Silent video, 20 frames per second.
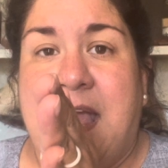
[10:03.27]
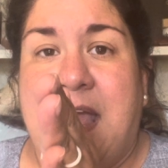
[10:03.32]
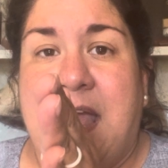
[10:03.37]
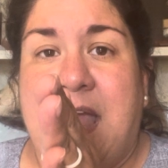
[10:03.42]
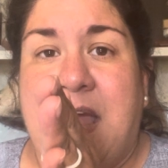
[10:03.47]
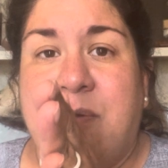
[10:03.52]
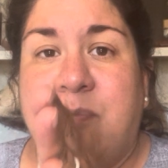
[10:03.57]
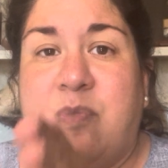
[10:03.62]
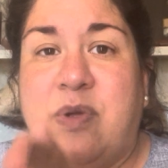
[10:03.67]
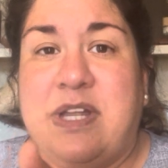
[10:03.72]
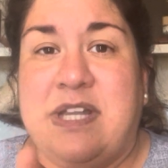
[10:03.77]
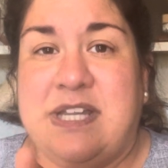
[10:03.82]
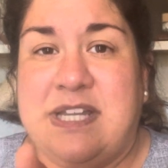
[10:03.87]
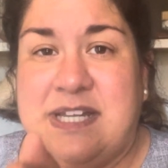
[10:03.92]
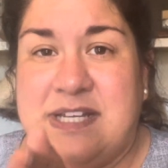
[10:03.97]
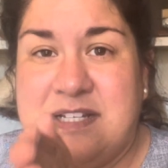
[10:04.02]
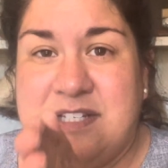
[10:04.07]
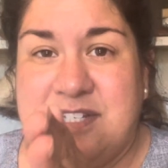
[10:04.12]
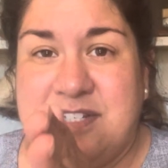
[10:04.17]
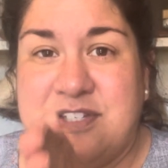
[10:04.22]
And we
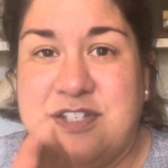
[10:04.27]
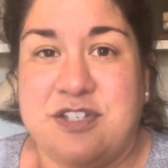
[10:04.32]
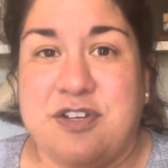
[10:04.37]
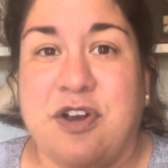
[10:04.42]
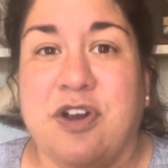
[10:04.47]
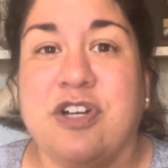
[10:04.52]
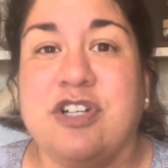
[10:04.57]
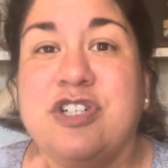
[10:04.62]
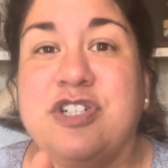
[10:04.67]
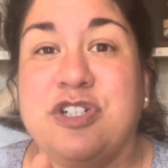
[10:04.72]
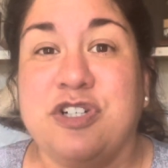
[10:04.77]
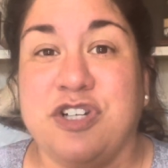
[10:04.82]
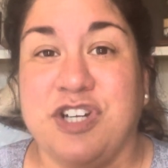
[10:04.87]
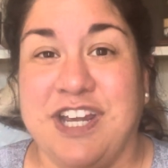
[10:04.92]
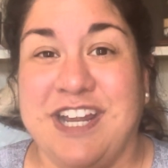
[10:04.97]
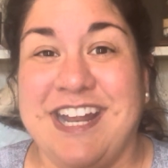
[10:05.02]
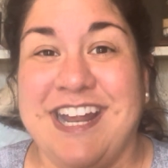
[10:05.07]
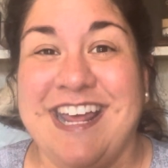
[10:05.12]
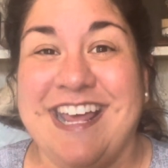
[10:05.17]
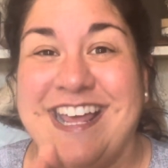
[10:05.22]
need to start
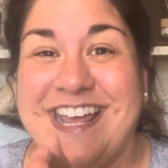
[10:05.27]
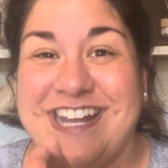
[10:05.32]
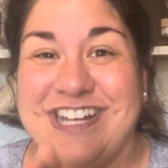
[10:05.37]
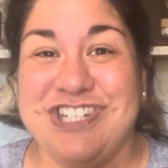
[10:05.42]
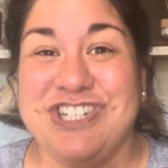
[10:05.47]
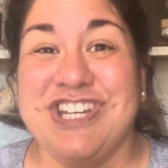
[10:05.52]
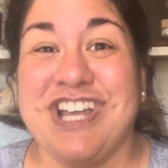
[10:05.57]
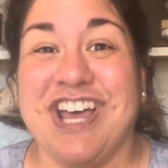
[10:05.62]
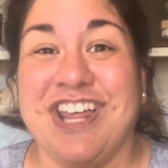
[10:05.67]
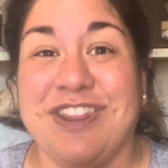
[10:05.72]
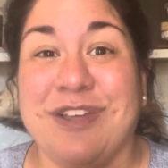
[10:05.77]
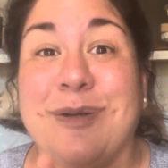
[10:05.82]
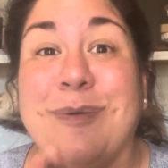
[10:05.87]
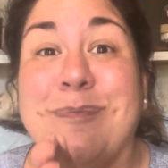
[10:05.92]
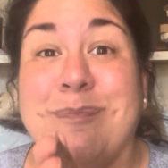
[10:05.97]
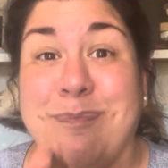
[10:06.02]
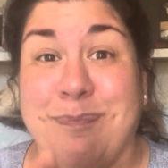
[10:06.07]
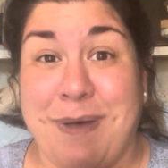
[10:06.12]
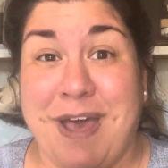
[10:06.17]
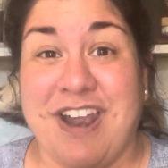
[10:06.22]
treating each other
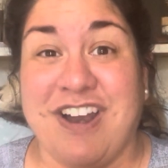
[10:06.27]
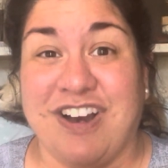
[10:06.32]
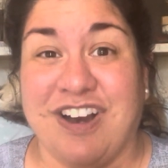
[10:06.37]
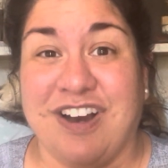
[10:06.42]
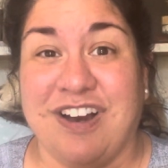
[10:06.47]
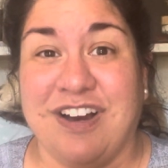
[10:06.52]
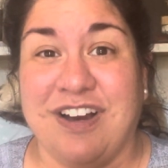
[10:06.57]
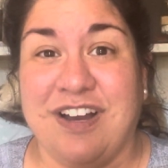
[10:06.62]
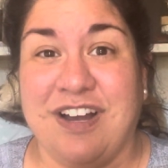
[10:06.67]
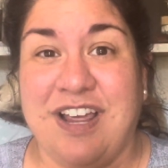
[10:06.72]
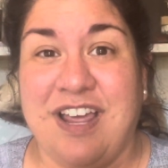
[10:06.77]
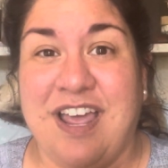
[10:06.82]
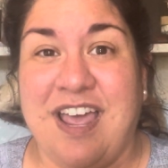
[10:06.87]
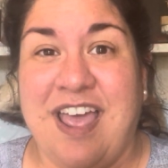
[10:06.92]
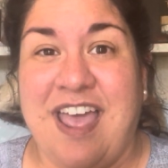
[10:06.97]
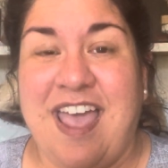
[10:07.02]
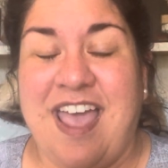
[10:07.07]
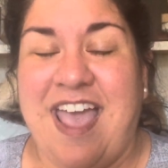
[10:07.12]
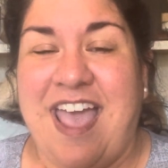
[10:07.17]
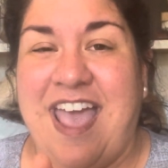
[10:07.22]
better.
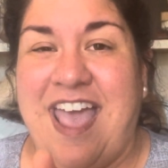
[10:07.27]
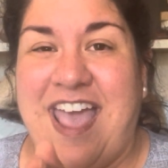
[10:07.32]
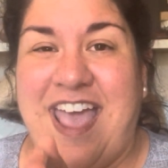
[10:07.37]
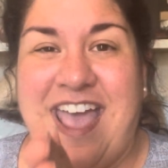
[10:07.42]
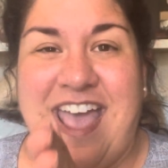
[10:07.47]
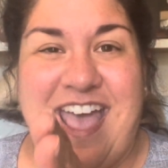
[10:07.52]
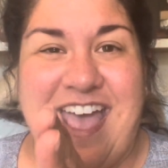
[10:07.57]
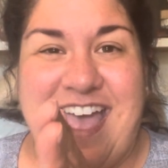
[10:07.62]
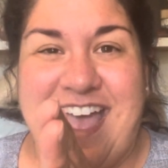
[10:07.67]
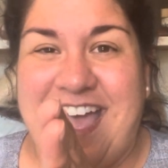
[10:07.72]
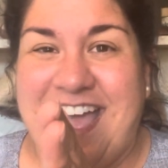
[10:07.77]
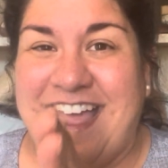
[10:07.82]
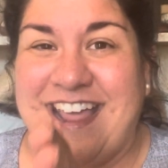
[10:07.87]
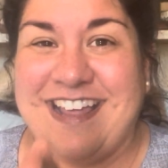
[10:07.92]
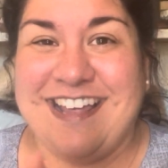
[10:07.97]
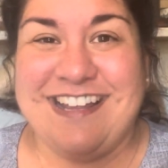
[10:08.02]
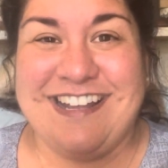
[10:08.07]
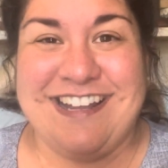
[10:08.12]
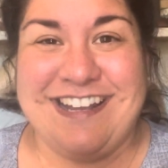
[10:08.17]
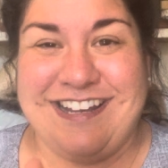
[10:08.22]

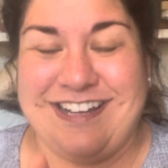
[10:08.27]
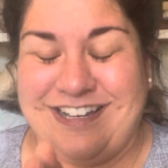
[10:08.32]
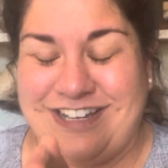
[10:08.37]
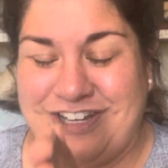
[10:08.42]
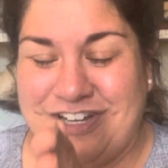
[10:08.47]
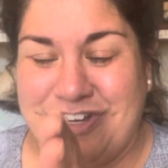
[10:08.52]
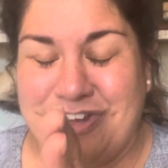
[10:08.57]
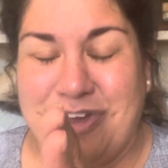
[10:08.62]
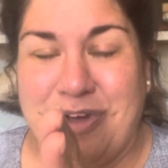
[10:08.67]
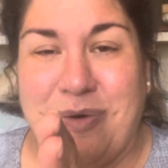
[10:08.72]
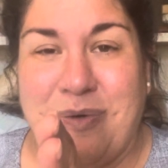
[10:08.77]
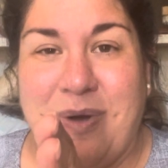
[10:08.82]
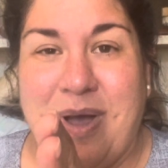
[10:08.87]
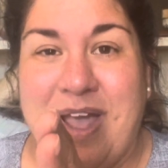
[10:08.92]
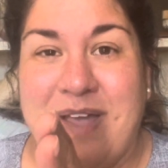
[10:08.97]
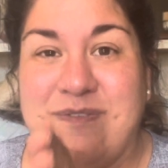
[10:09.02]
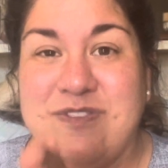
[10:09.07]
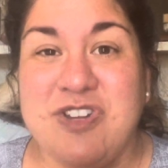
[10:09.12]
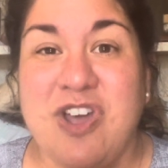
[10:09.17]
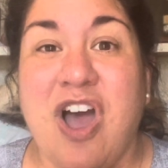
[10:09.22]

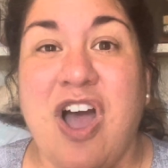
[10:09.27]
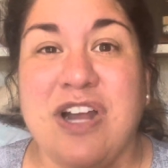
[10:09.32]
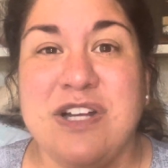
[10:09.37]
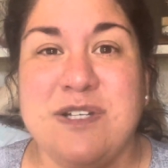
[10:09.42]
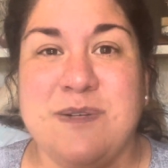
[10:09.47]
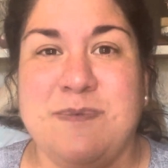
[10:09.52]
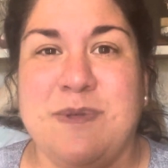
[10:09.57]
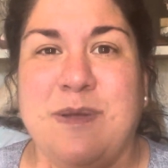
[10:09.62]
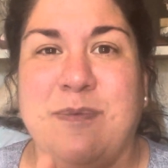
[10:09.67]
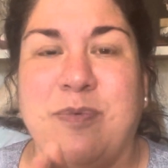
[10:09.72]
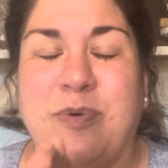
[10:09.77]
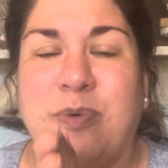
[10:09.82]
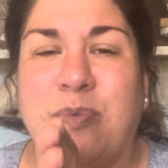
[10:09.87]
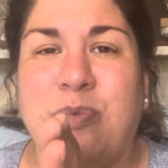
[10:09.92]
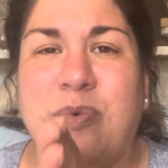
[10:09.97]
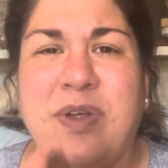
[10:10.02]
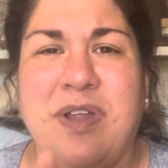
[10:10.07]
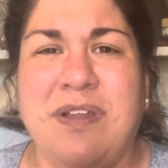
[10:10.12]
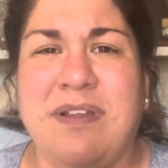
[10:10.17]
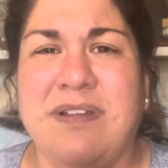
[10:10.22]
I've talked to people,
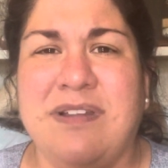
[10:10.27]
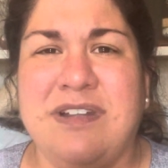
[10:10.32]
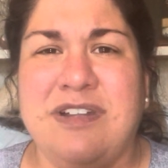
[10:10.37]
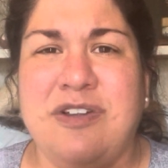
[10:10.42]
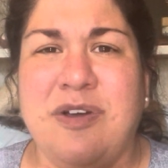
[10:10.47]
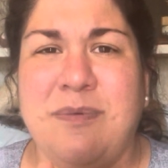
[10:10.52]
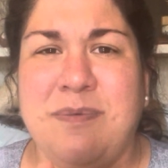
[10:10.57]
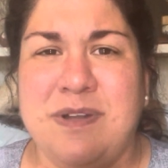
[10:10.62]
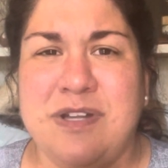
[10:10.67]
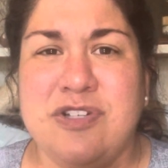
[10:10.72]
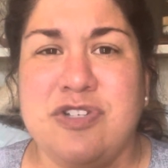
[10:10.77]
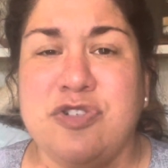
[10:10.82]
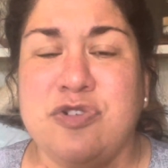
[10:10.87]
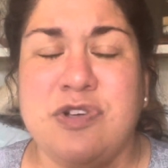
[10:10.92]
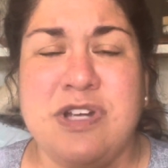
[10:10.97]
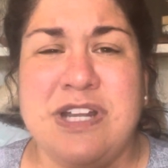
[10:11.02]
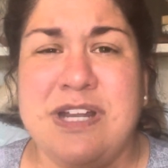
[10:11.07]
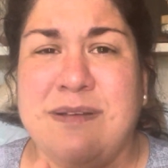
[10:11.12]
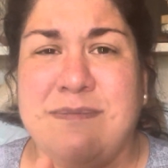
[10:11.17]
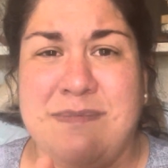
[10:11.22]
well, nobody's
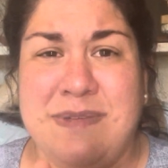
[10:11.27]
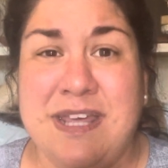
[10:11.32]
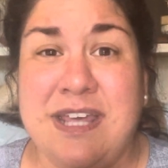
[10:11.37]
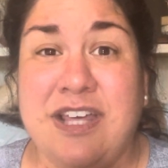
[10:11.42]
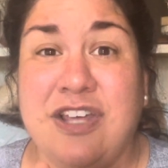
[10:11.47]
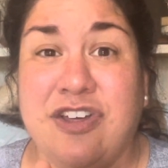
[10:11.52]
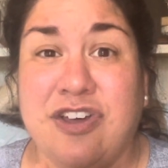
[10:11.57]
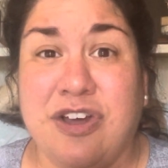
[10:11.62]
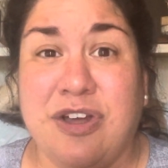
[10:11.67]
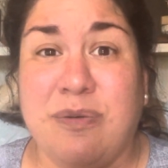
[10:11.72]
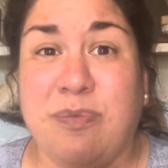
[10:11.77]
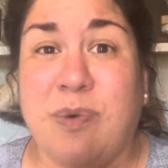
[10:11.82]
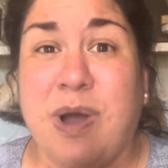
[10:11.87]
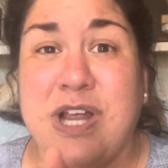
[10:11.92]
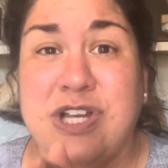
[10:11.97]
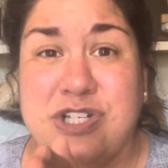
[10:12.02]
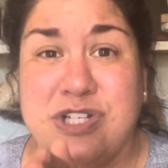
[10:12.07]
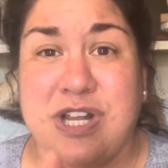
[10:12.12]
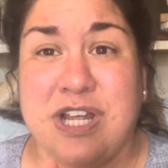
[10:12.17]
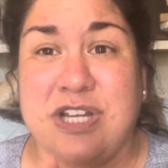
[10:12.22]
treating me good, why
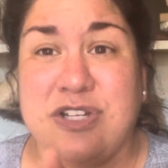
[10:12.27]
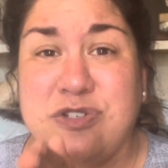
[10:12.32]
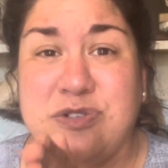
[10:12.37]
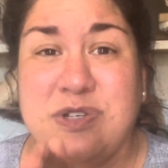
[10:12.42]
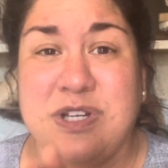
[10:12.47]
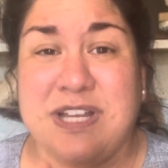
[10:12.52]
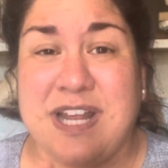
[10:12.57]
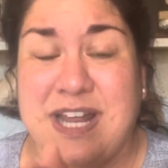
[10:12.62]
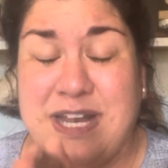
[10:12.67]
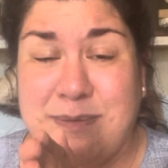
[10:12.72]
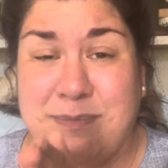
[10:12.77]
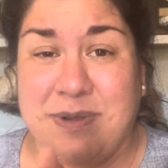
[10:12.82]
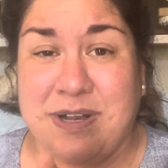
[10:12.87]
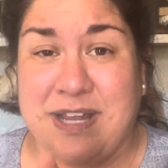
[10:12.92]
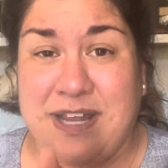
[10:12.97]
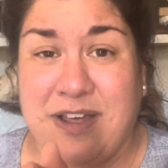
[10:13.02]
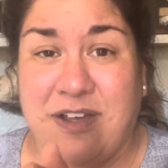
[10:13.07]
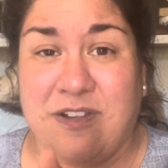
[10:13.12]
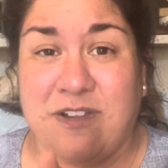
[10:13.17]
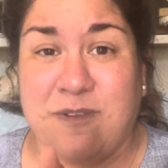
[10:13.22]
should I treat
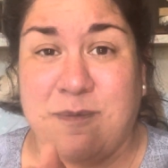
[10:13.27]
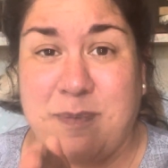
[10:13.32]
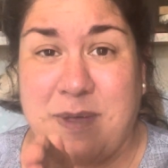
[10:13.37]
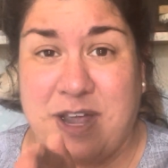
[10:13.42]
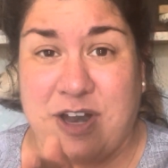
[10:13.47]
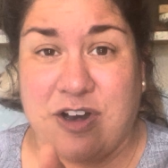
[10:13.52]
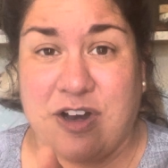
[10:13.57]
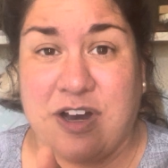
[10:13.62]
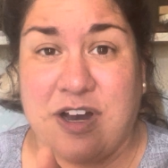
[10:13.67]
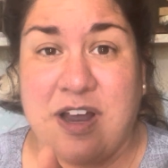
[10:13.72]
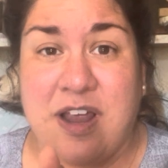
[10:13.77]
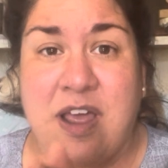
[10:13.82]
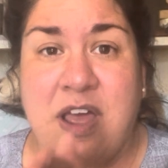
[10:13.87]
anybody else better?